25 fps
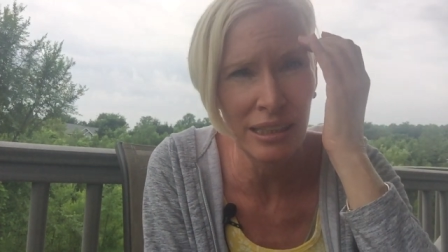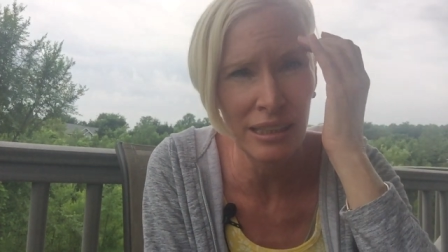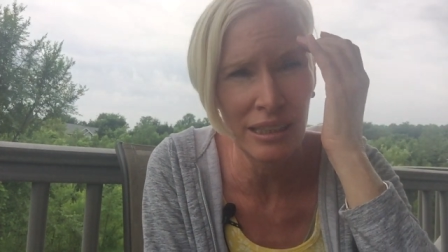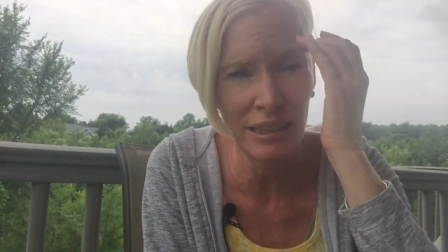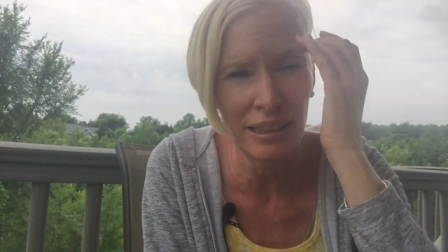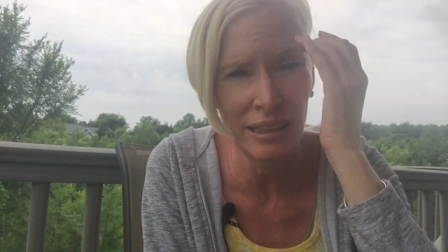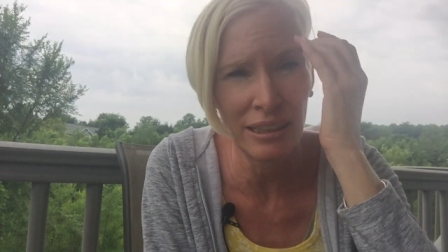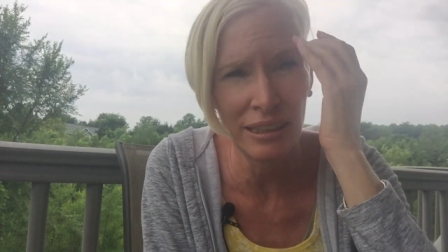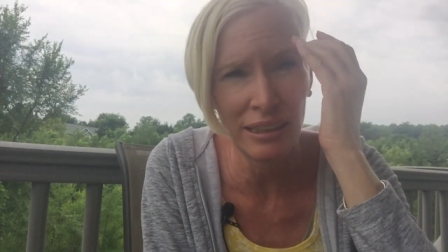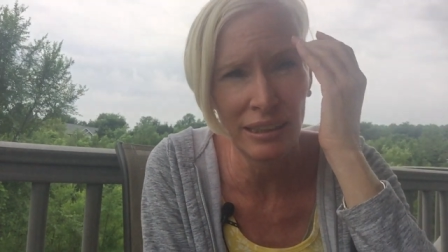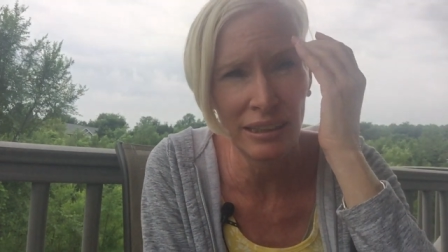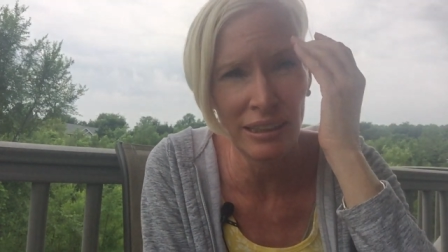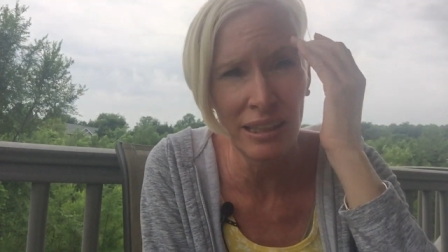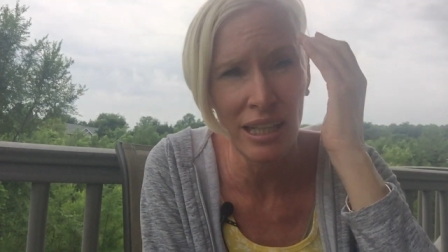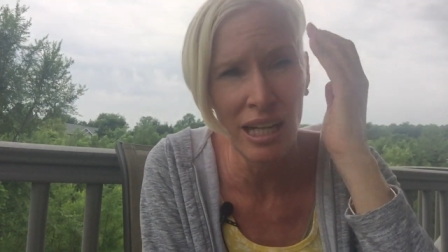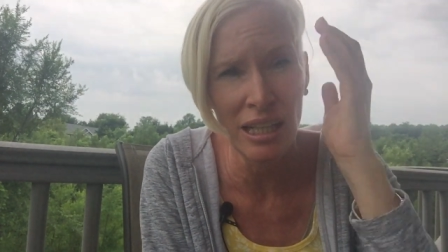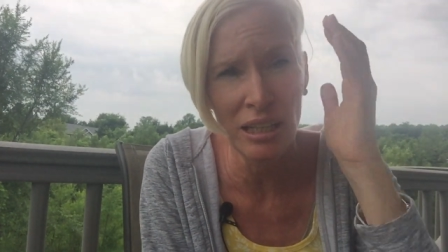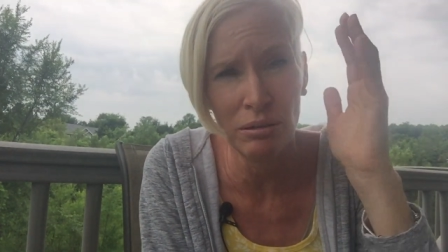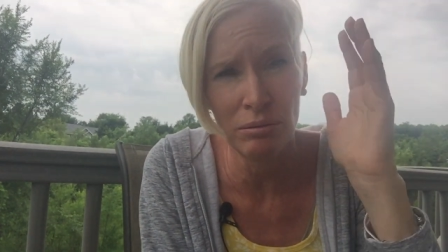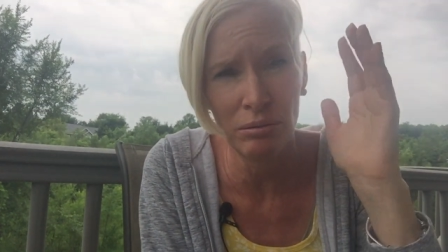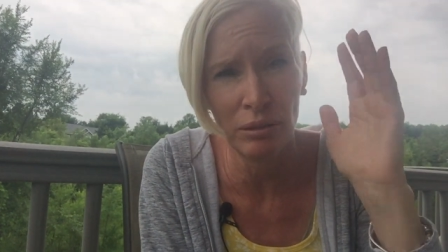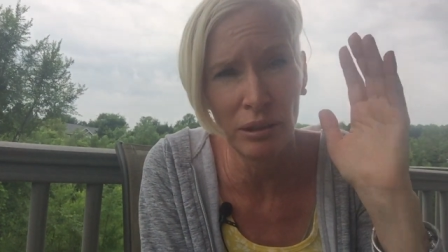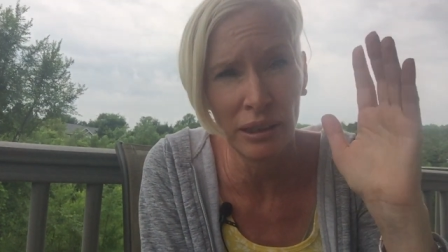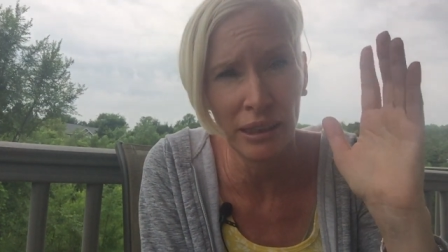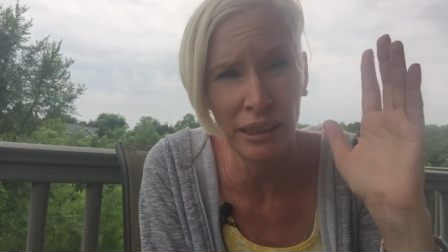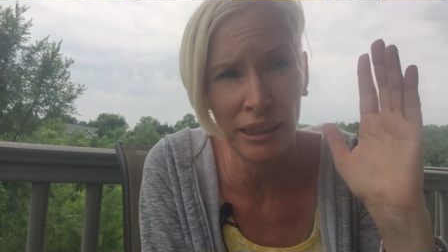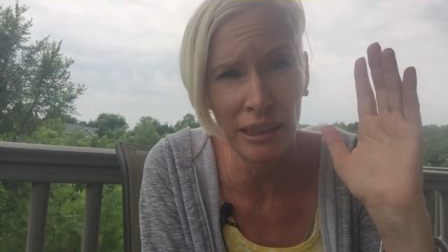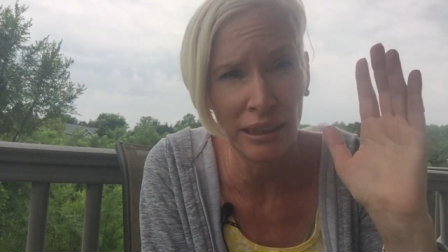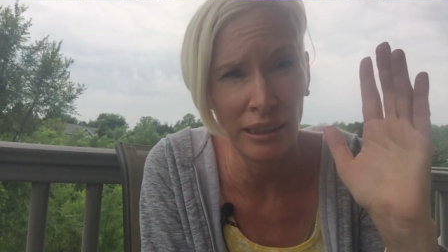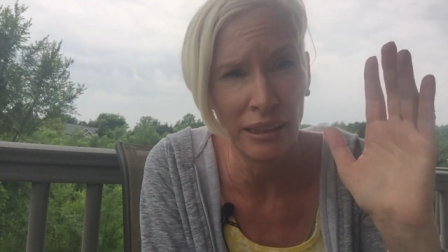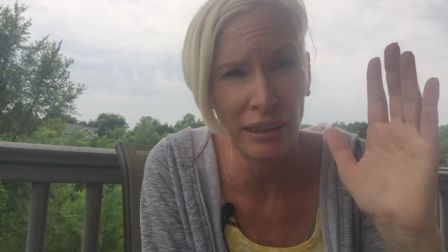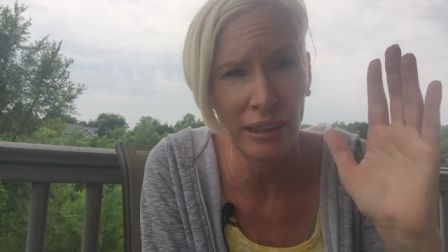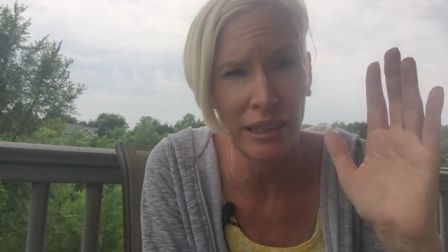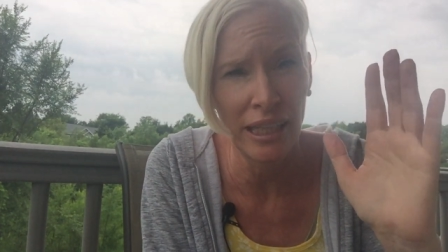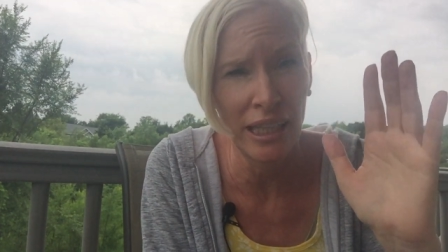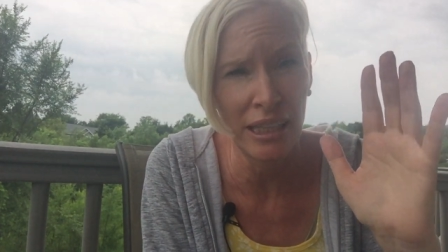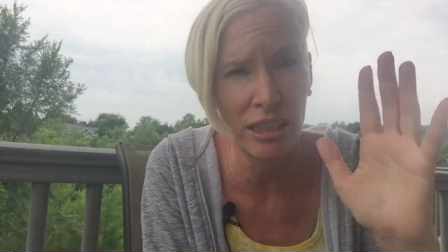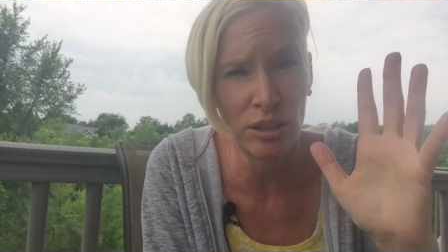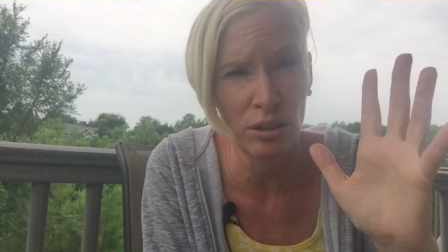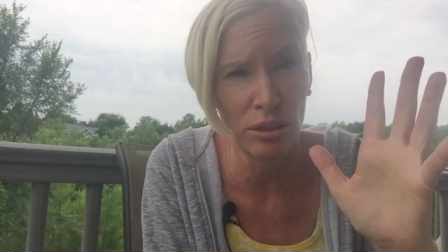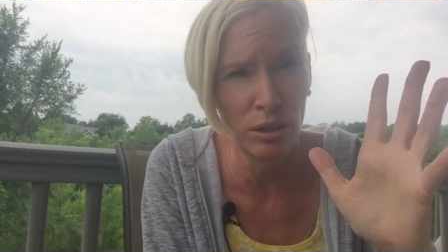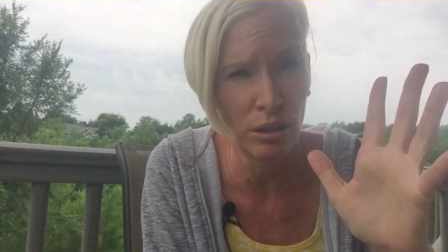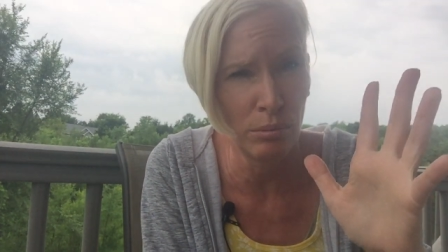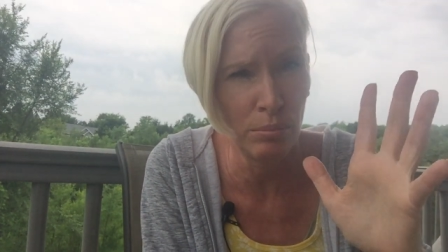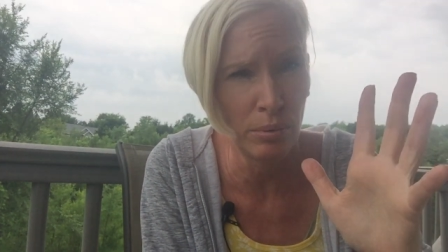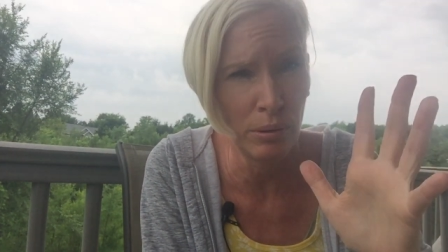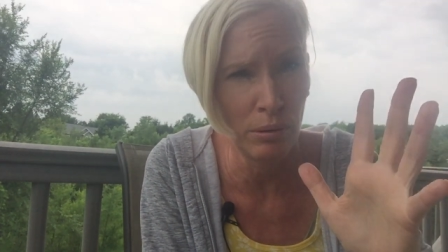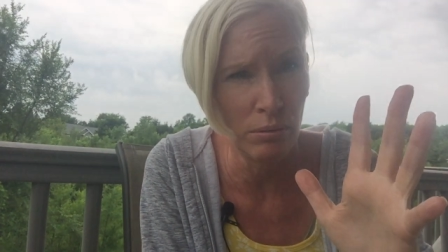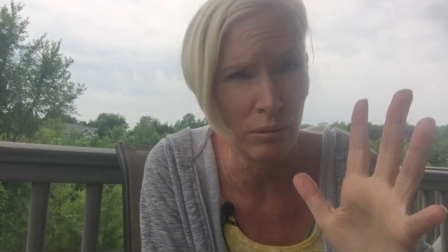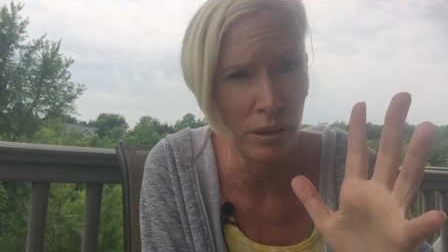and it's not a really like
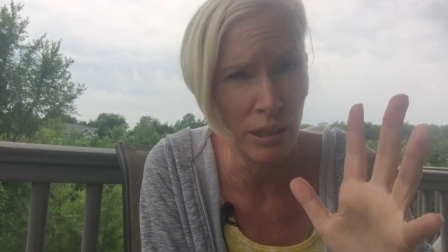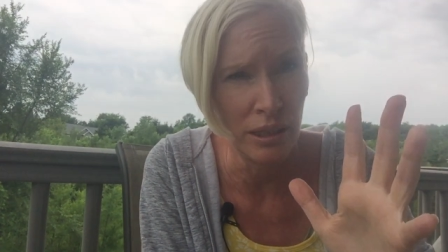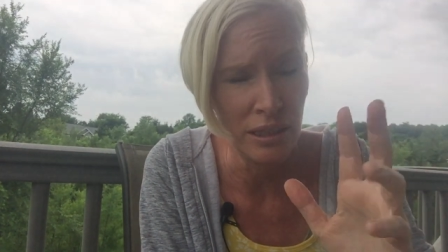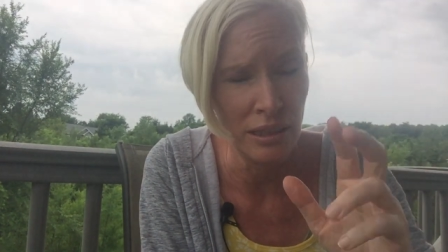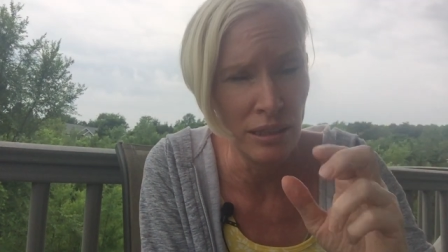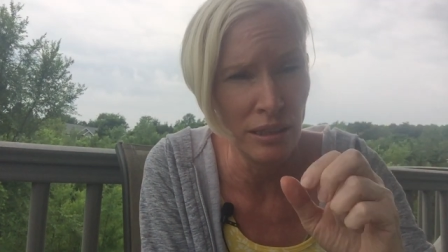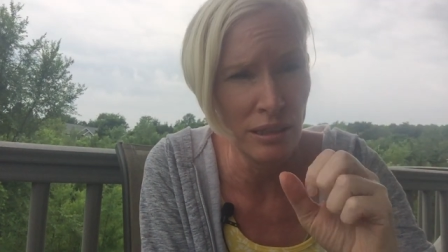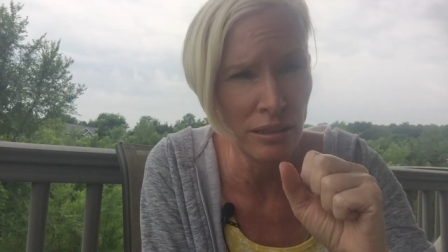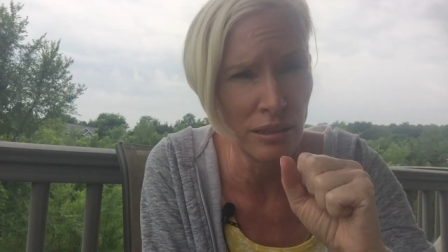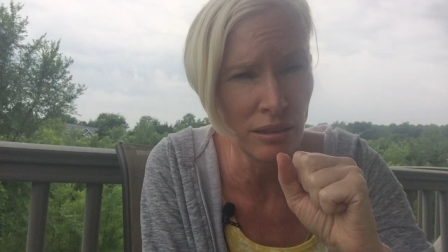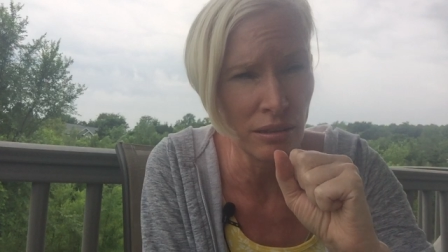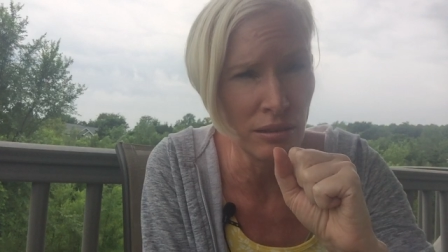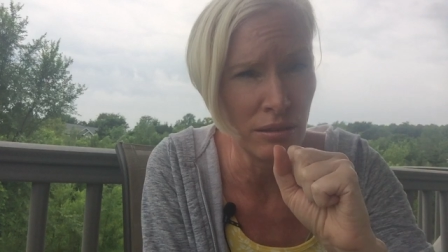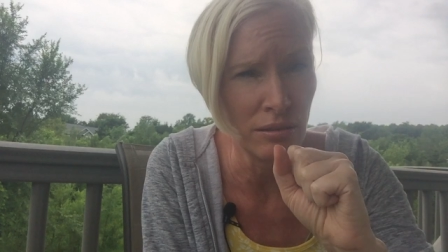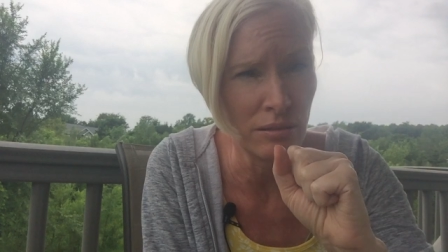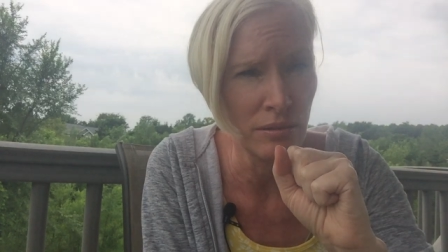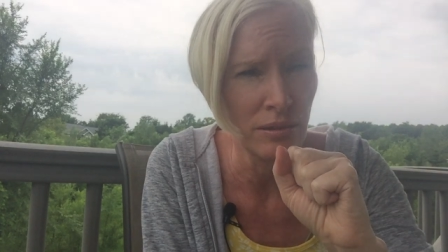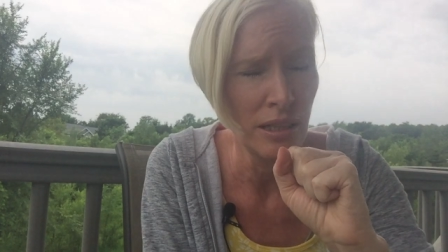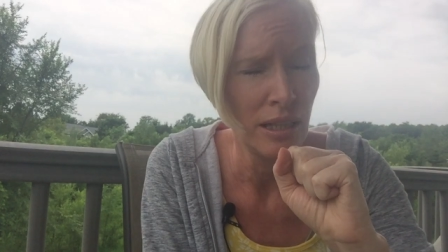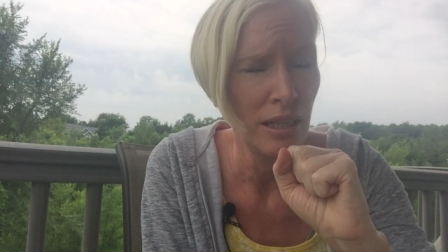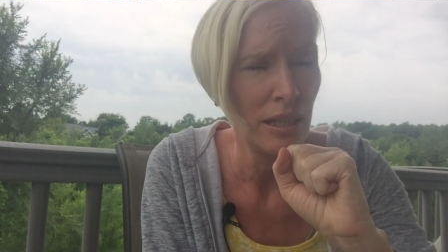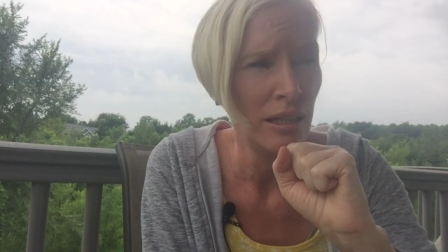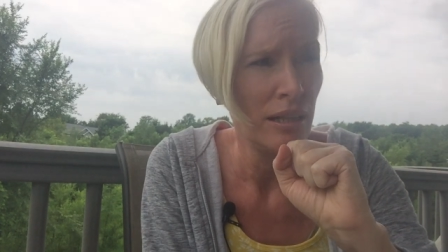durable one, so.